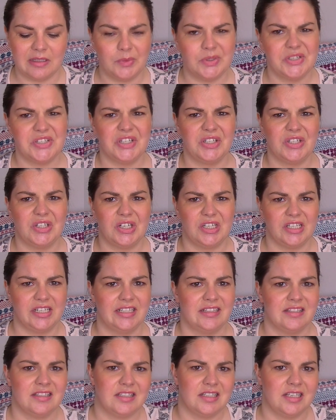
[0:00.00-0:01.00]
I wish I'd got
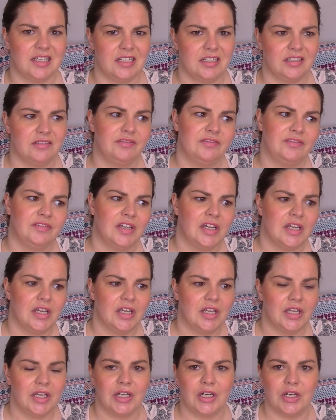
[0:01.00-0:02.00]
it instead of
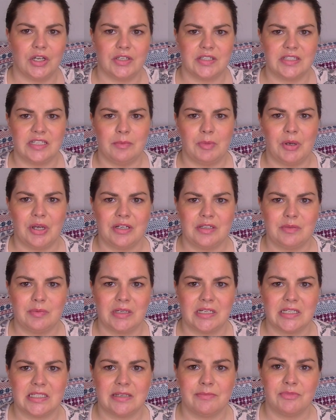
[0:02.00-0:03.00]
Glossybox,
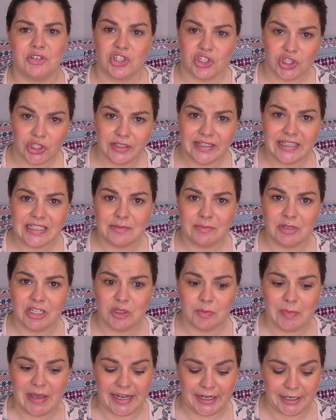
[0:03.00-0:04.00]
because I'm sure it's
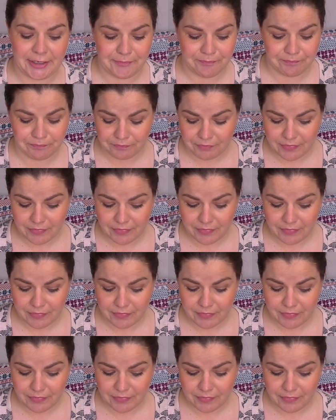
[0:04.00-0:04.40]
much better.